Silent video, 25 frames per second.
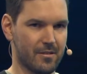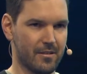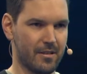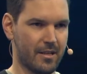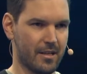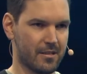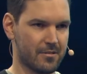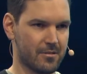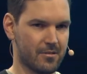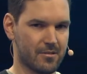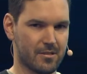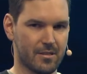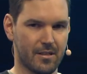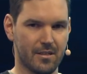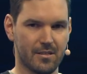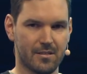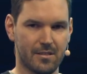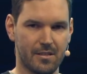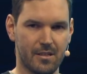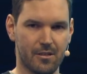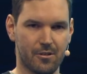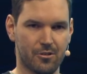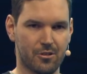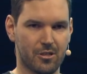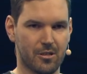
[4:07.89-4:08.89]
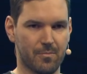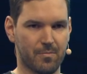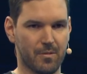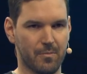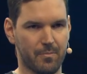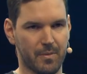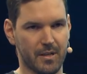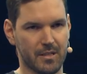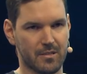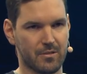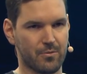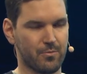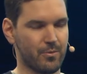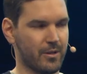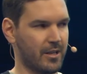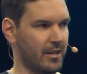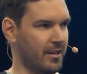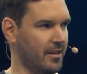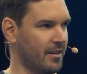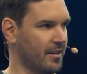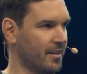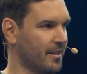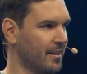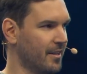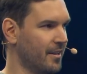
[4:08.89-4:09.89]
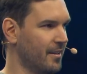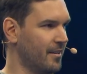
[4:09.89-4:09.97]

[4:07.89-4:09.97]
exercise leadership the best way